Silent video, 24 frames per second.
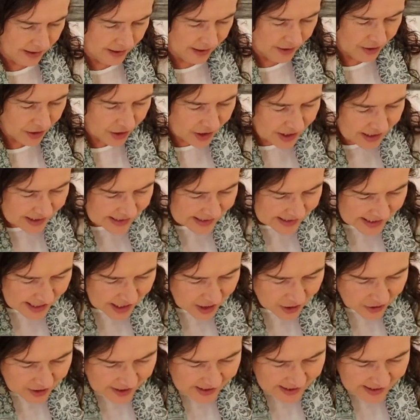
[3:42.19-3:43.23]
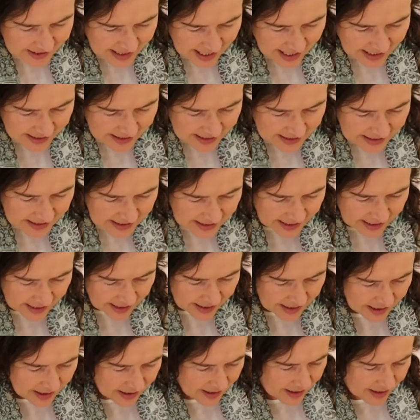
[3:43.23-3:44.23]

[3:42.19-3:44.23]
So you can see you started to get